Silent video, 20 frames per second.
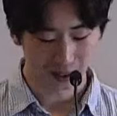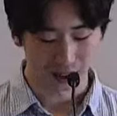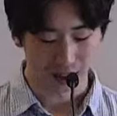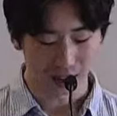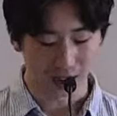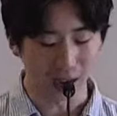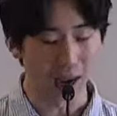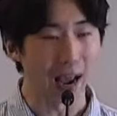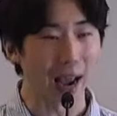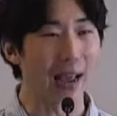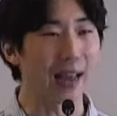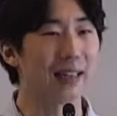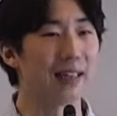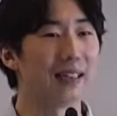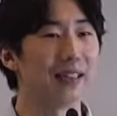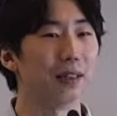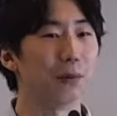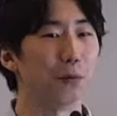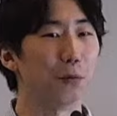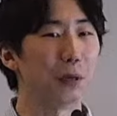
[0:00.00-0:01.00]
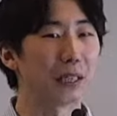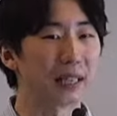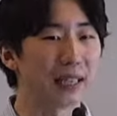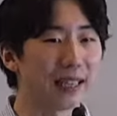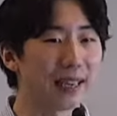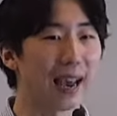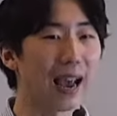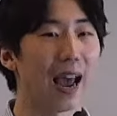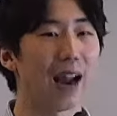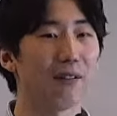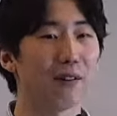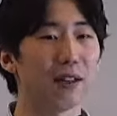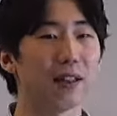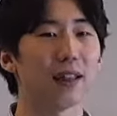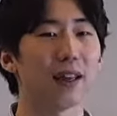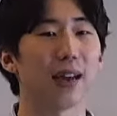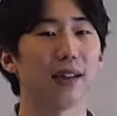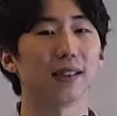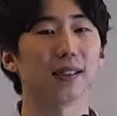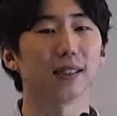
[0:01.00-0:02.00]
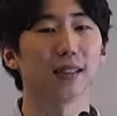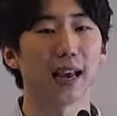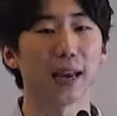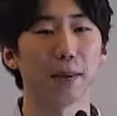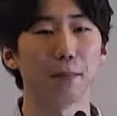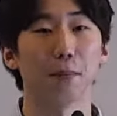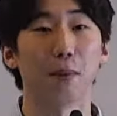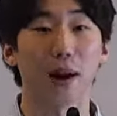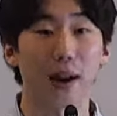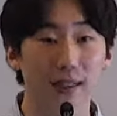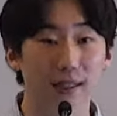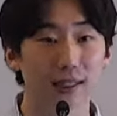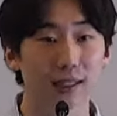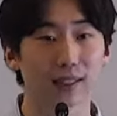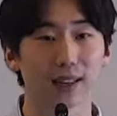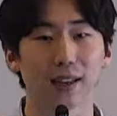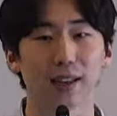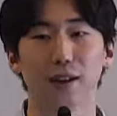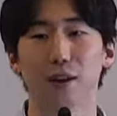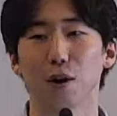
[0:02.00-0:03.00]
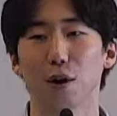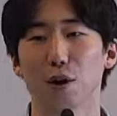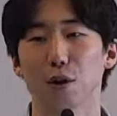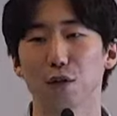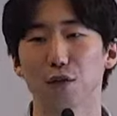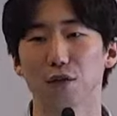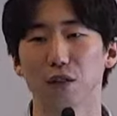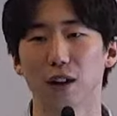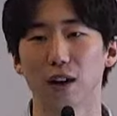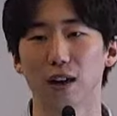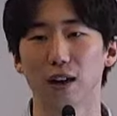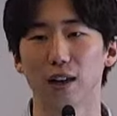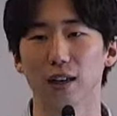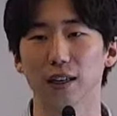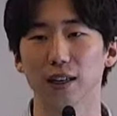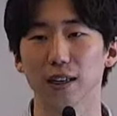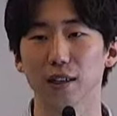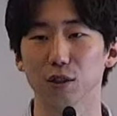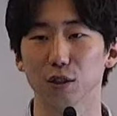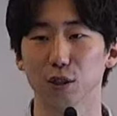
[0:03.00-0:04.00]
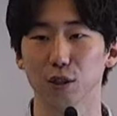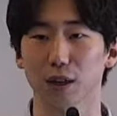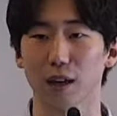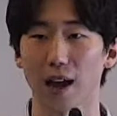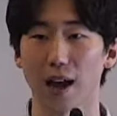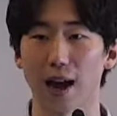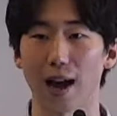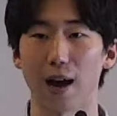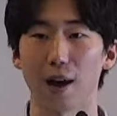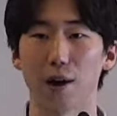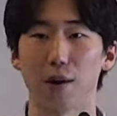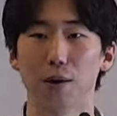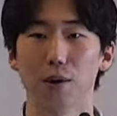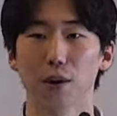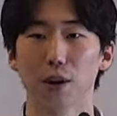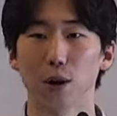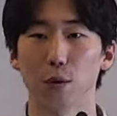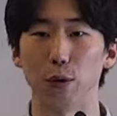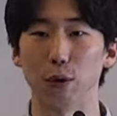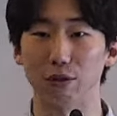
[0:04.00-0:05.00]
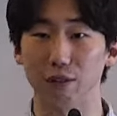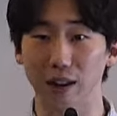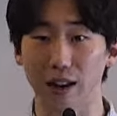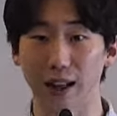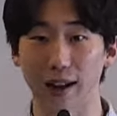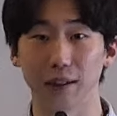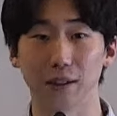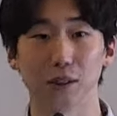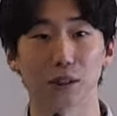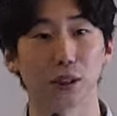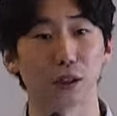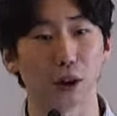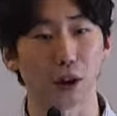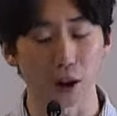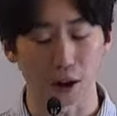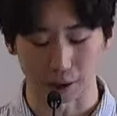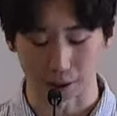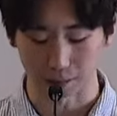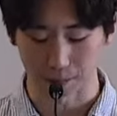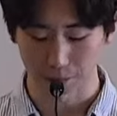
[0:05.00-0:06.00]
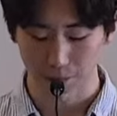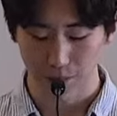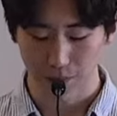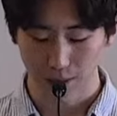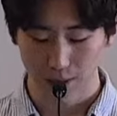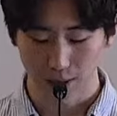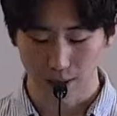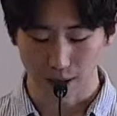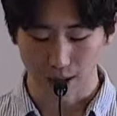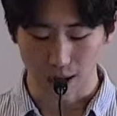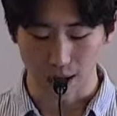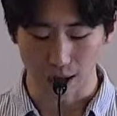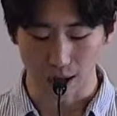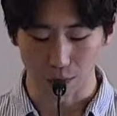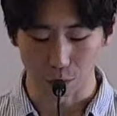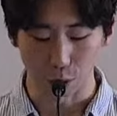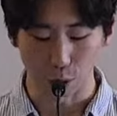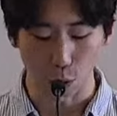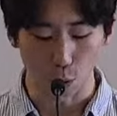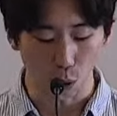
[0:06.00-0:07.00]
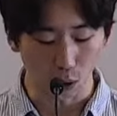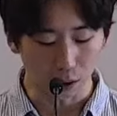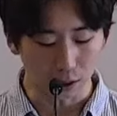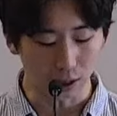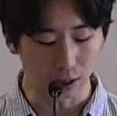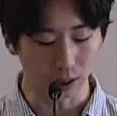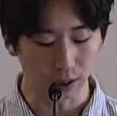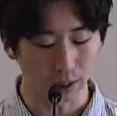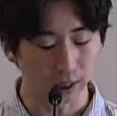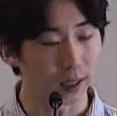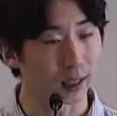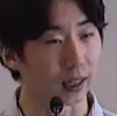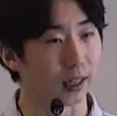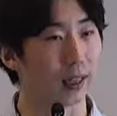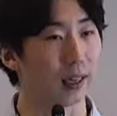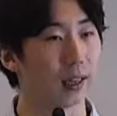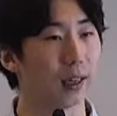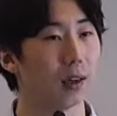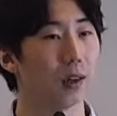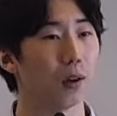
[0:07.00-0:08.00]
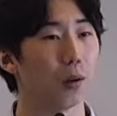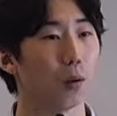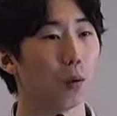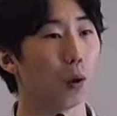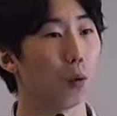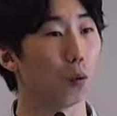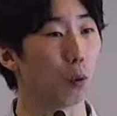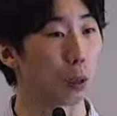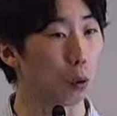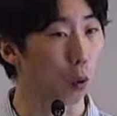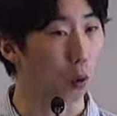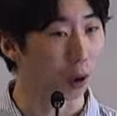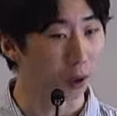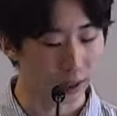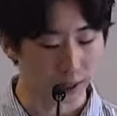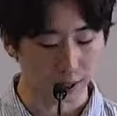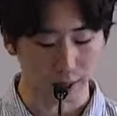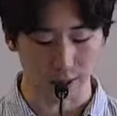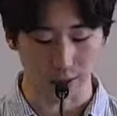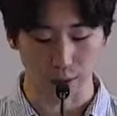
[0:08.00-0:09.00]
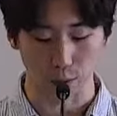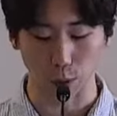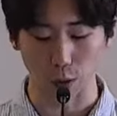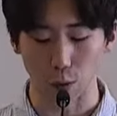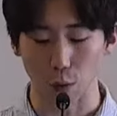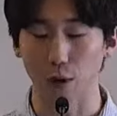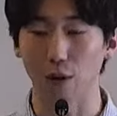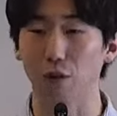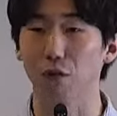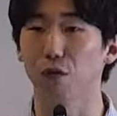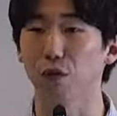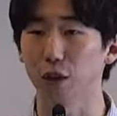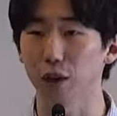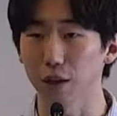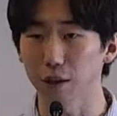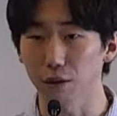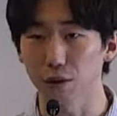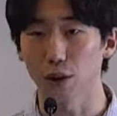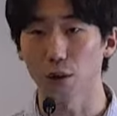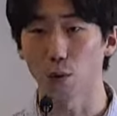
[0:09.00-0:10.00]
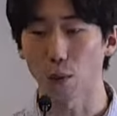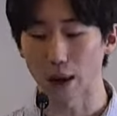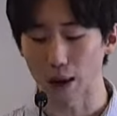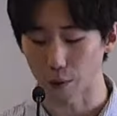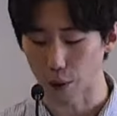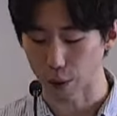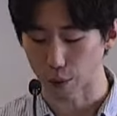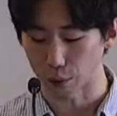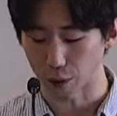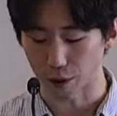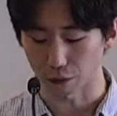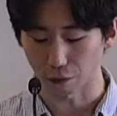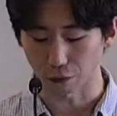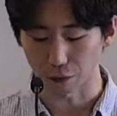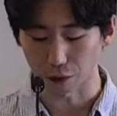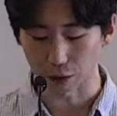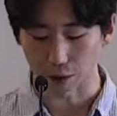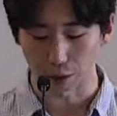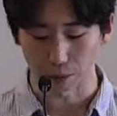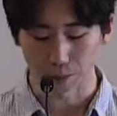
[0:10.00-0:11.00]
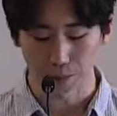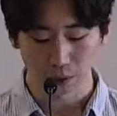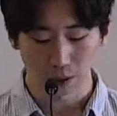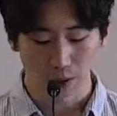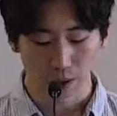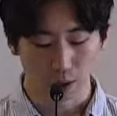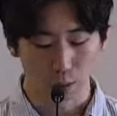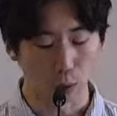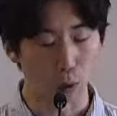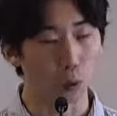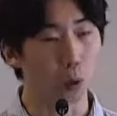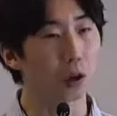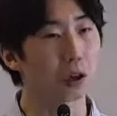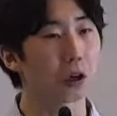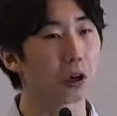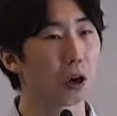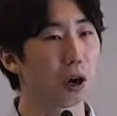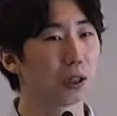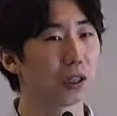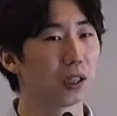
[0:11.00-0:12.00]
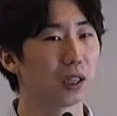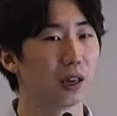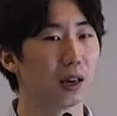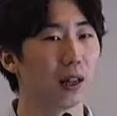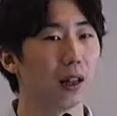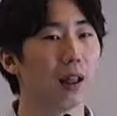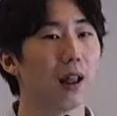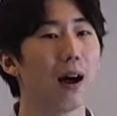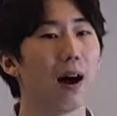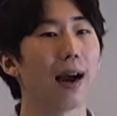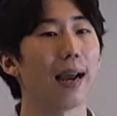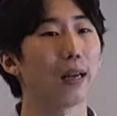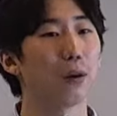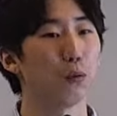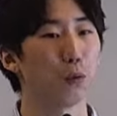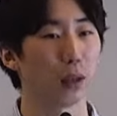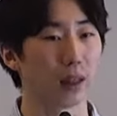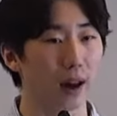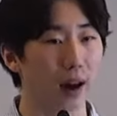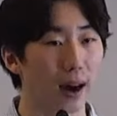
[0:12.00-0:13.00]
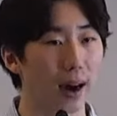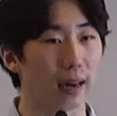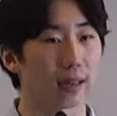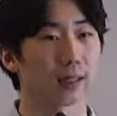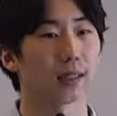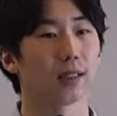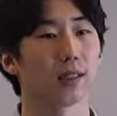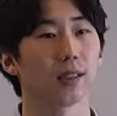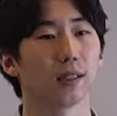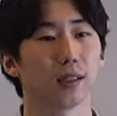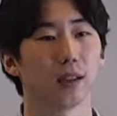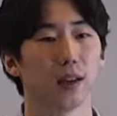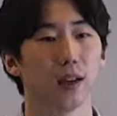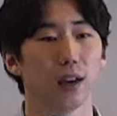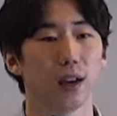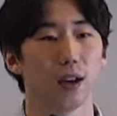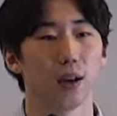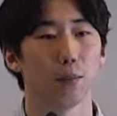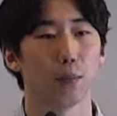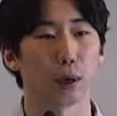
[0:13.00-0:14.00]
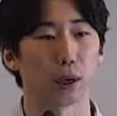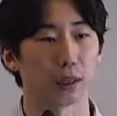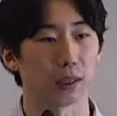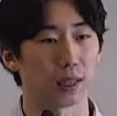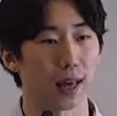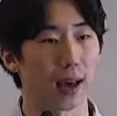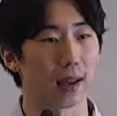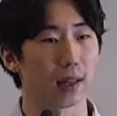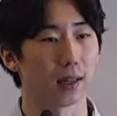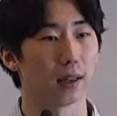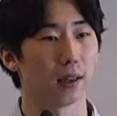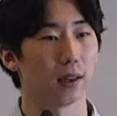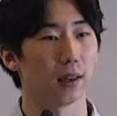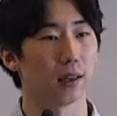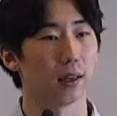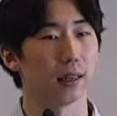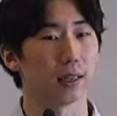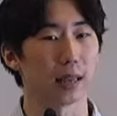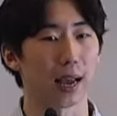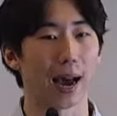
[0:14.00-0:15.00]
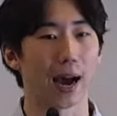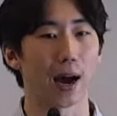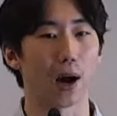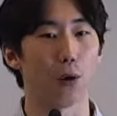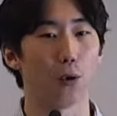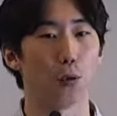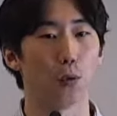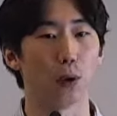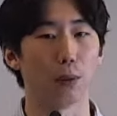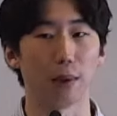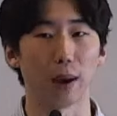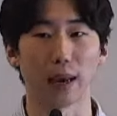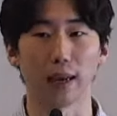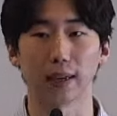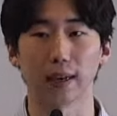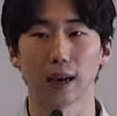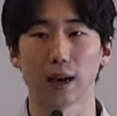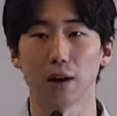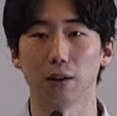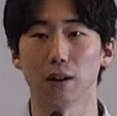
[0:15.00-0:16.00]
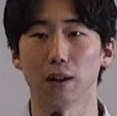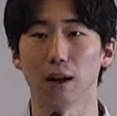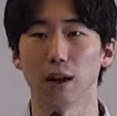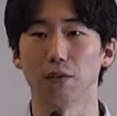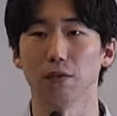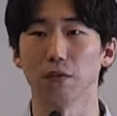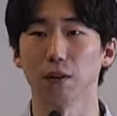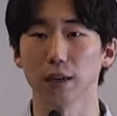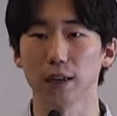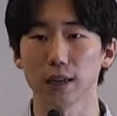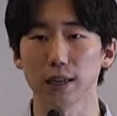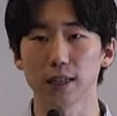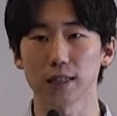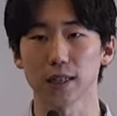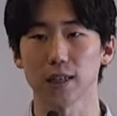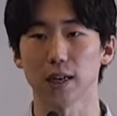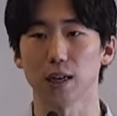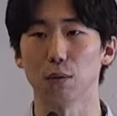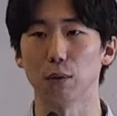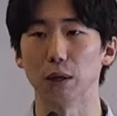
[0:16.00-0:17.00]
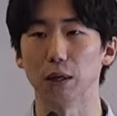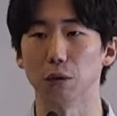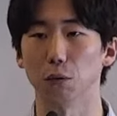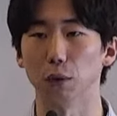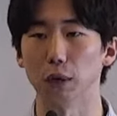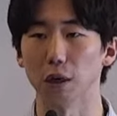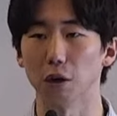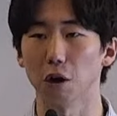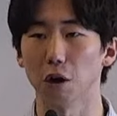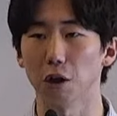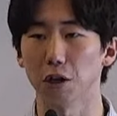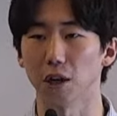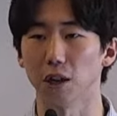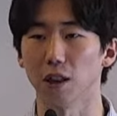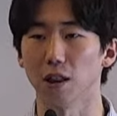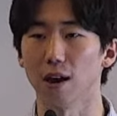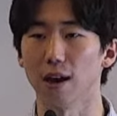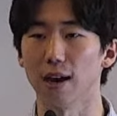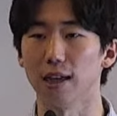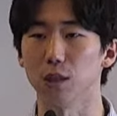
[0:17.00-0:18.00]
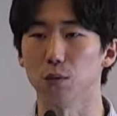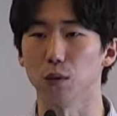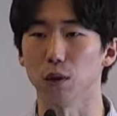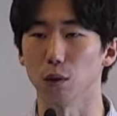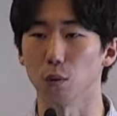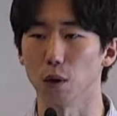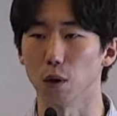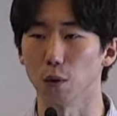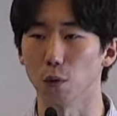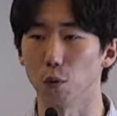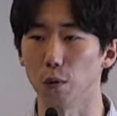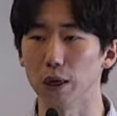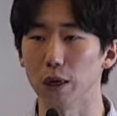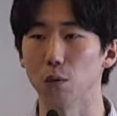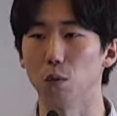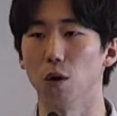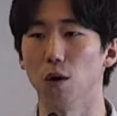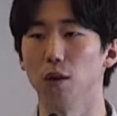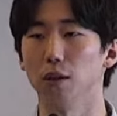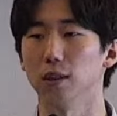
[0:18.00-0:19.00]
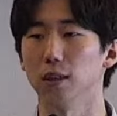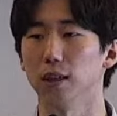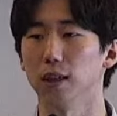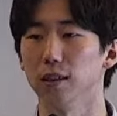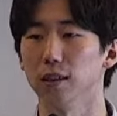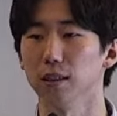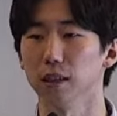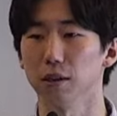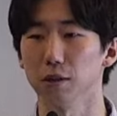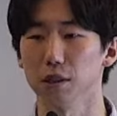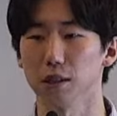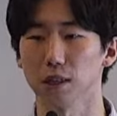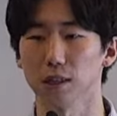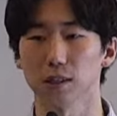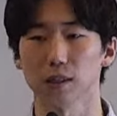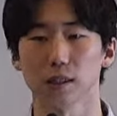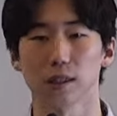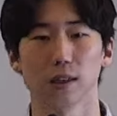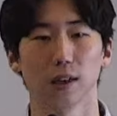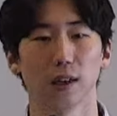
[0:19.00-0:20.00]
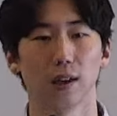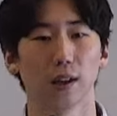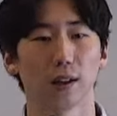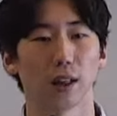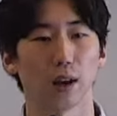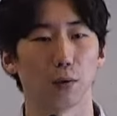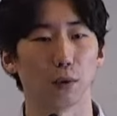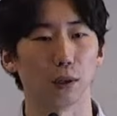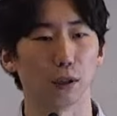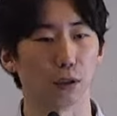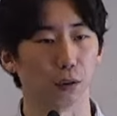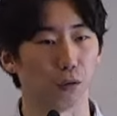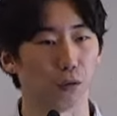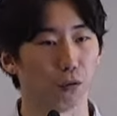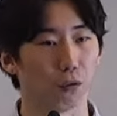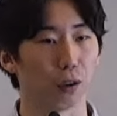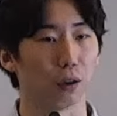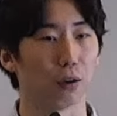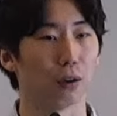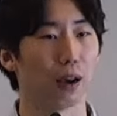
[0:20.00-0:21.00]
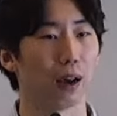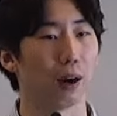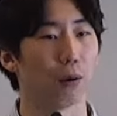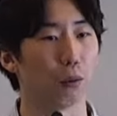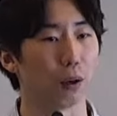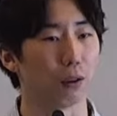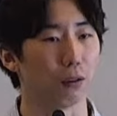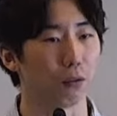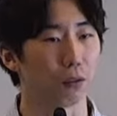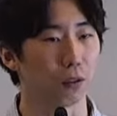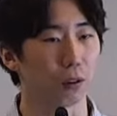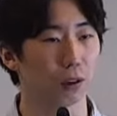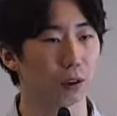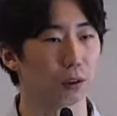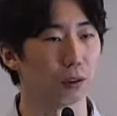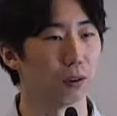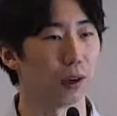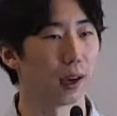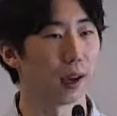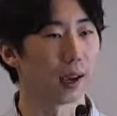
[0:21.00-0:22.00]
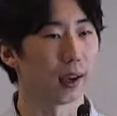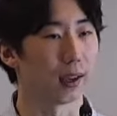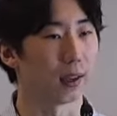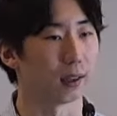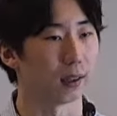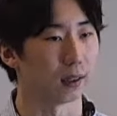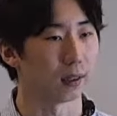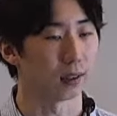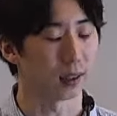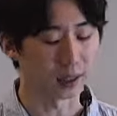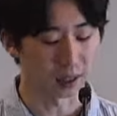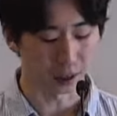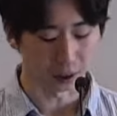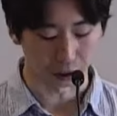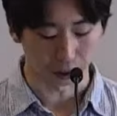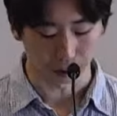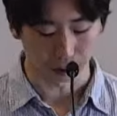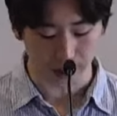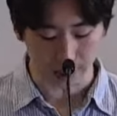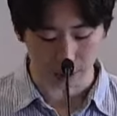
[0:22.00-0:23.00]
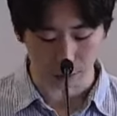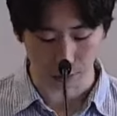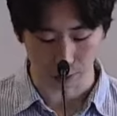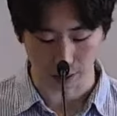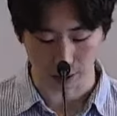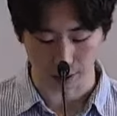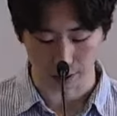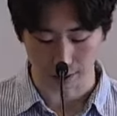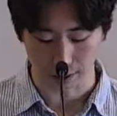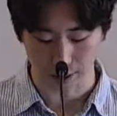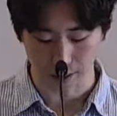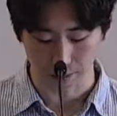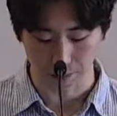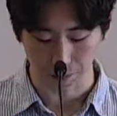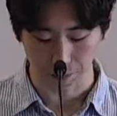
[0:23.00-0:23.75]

And we can carry that same mindset over into how we relate to God. Uh, we want to hear what we want to hear. We want to feel the way we want to feel. We want God to align with us because that is how we make our life easier when, when God aligns with what we want and tells us that we should feel how we feel and He agrees with us.